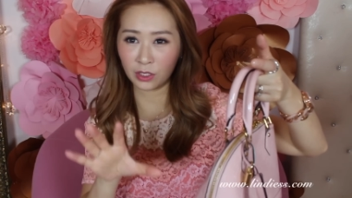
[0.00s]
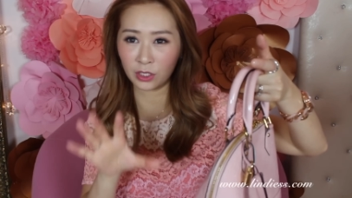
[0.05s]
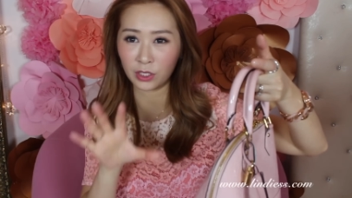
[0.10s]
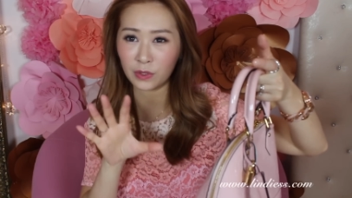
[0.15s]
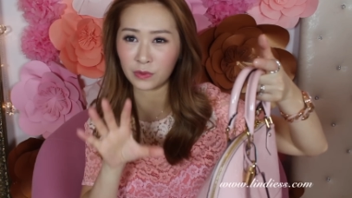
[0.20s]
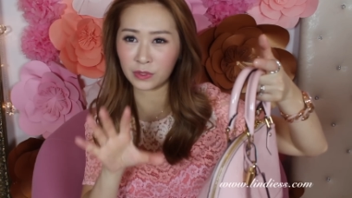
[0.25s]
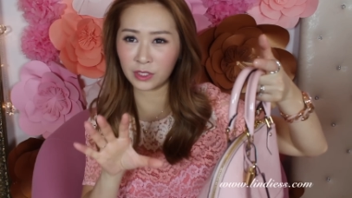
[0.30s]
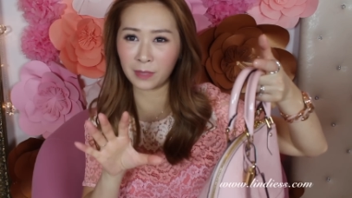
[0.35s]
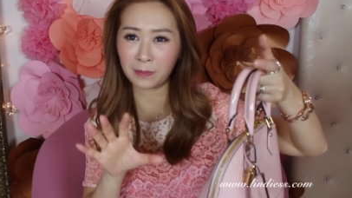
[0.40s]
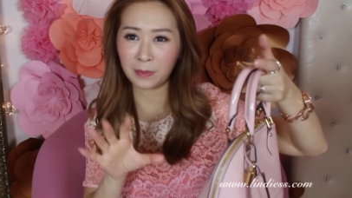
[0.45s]

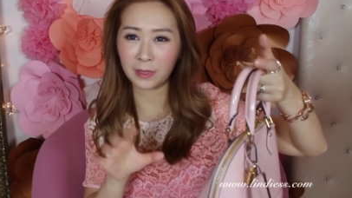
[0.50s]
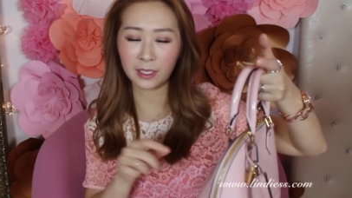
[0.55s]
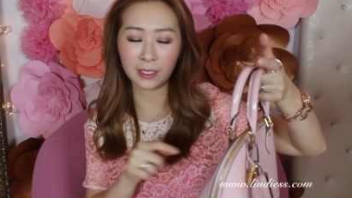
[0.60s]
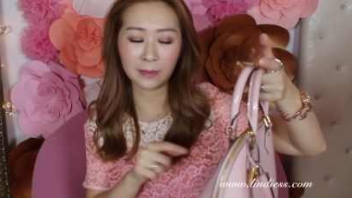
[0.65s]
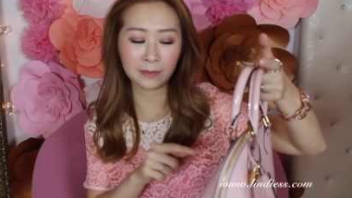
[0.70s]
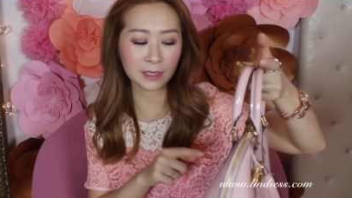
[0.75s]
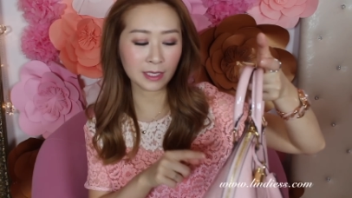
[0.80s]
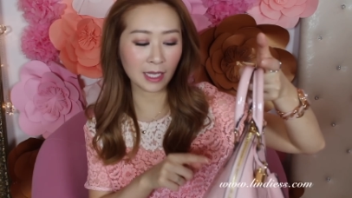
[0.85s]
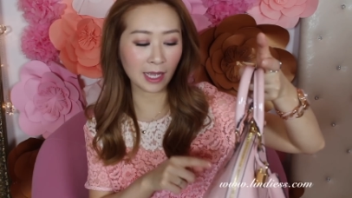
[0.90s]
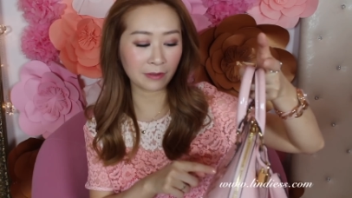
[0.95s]
close-up
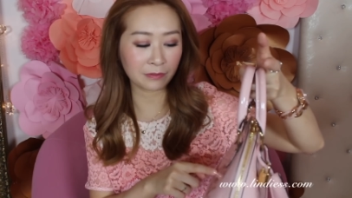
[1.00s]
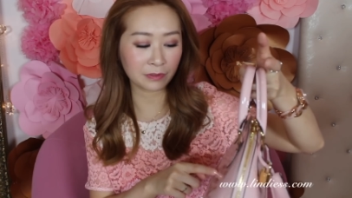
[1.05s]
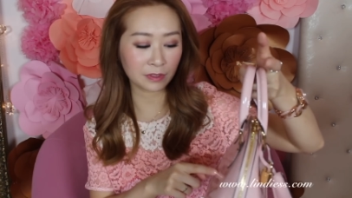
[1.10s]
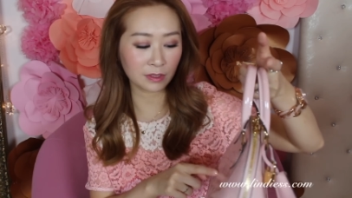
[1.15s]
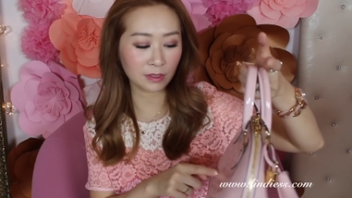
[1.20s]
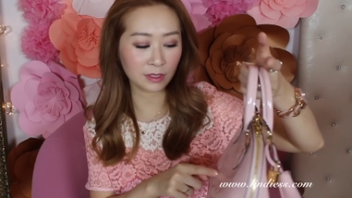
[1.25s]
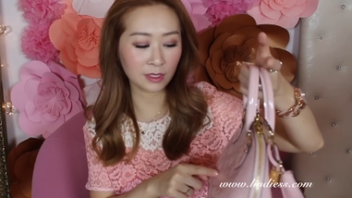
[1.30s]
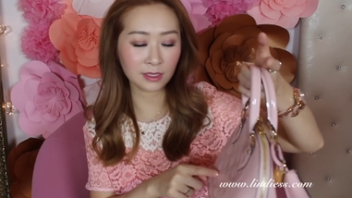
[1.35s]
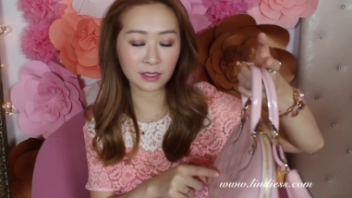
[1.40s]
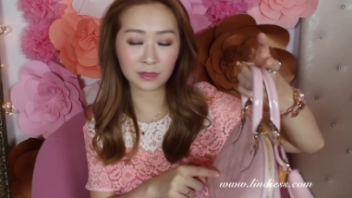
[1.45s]
clips
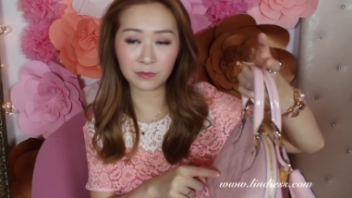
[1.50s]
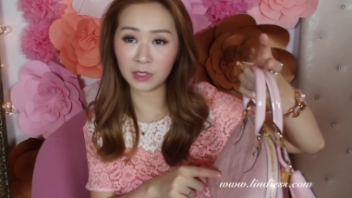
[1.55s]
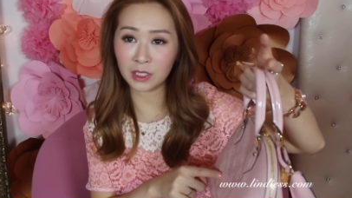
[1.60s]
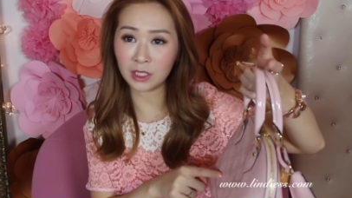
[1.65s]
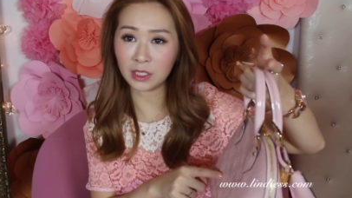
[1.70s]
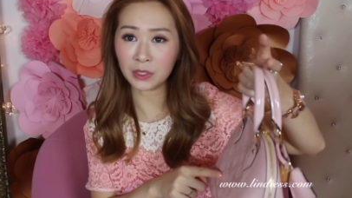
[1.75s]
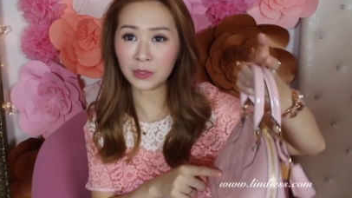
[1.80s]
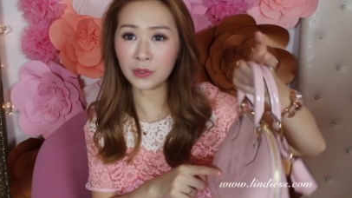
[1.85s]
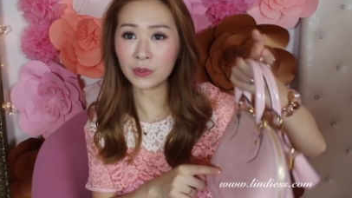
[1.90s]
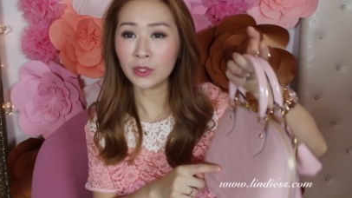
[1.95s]
after this
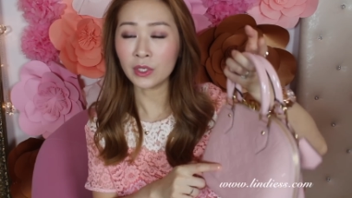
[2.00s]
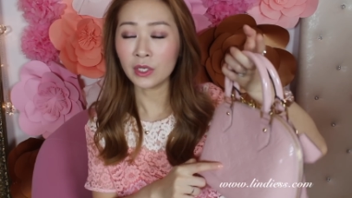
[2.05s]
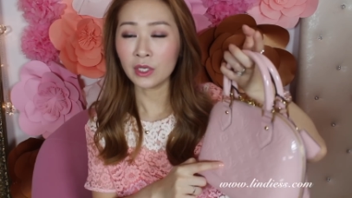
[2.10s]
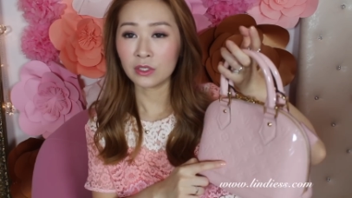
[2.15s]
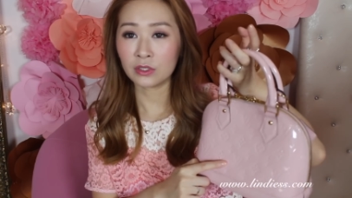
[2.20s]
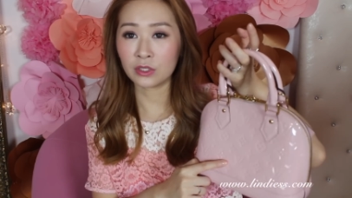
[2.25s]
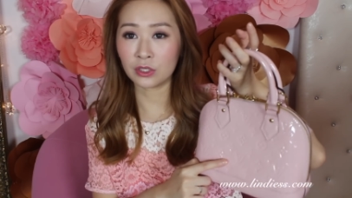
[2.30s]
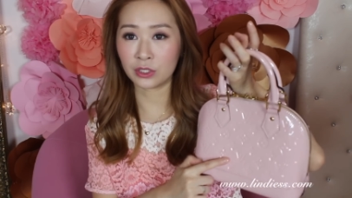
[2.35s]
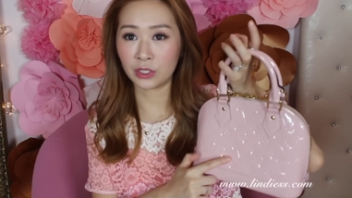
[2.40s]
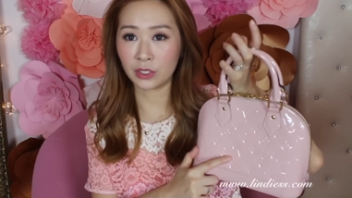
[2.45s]
video
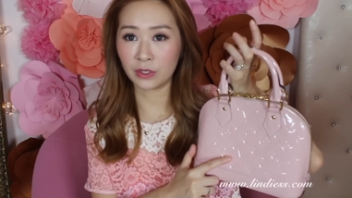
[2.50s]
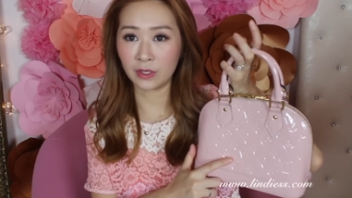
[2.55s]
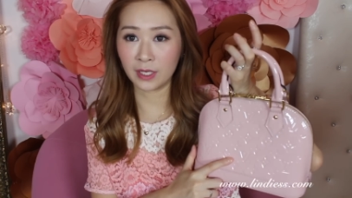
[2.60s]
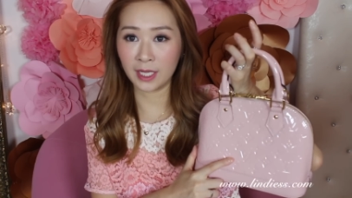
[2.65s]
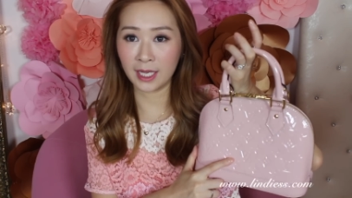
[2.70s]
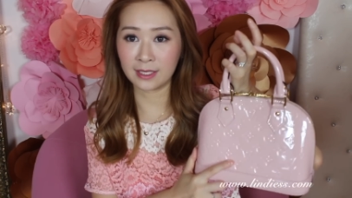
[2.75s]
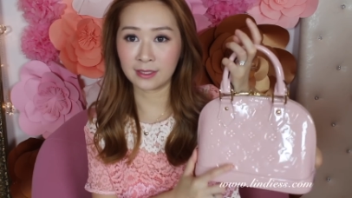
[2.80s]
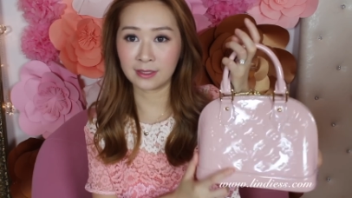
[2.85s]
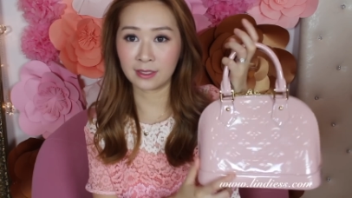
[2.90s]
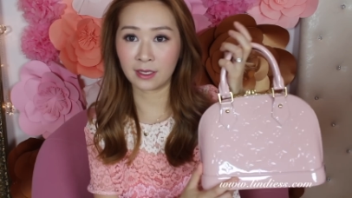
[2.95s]
to show you
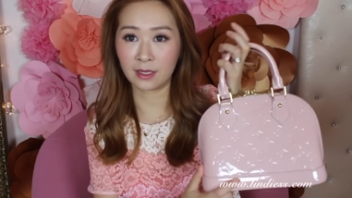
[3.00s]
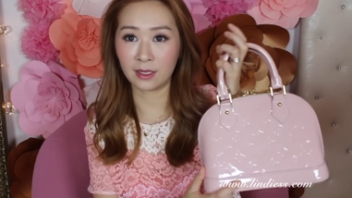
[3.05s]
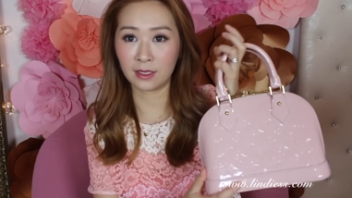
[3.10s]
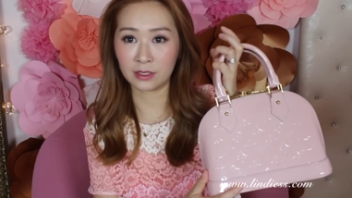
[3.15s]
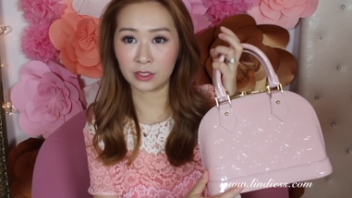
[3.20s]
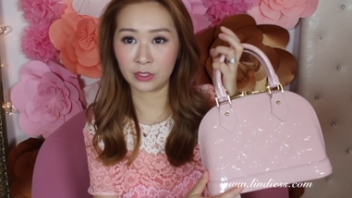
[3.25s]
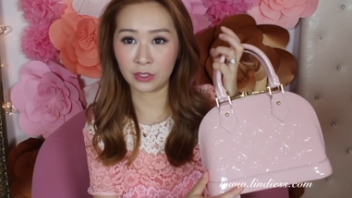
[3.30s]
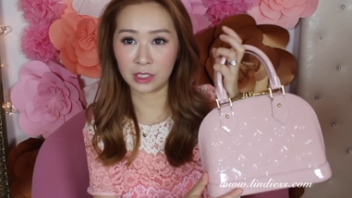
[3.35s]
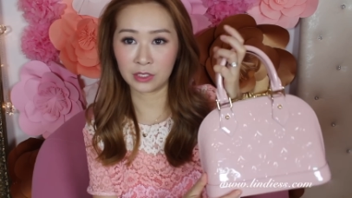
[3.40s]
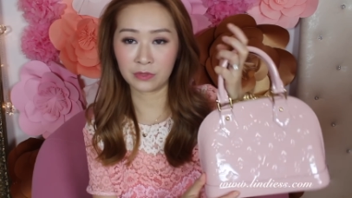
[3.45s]
guys the
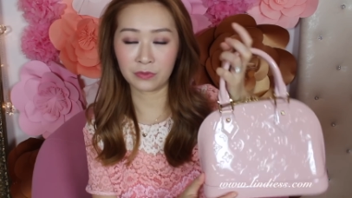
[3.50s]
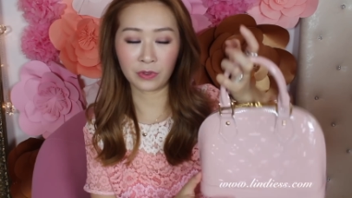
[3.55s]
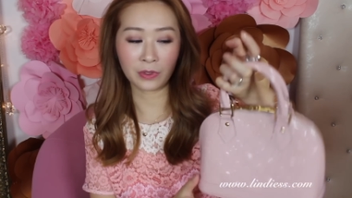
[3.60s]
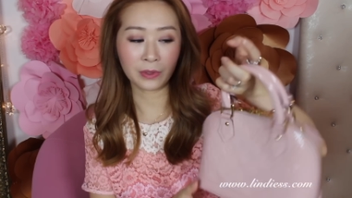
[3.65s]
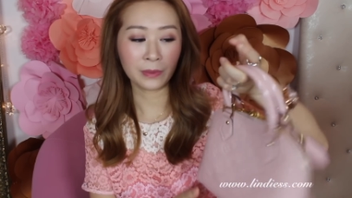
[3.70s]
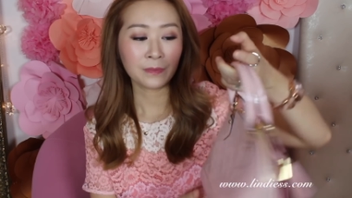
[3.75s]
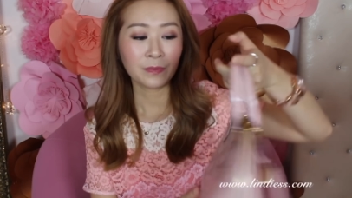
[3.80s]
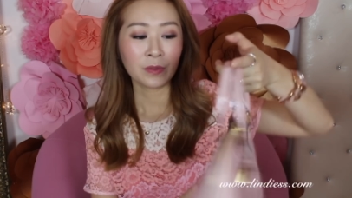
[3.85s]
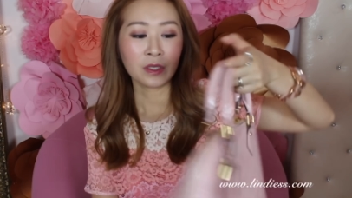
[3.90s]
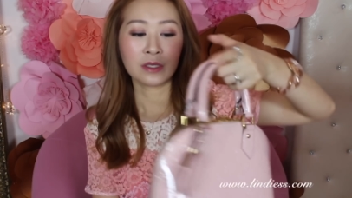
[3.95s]
color
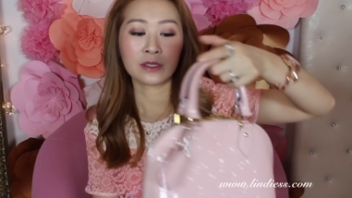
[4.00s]
transfer.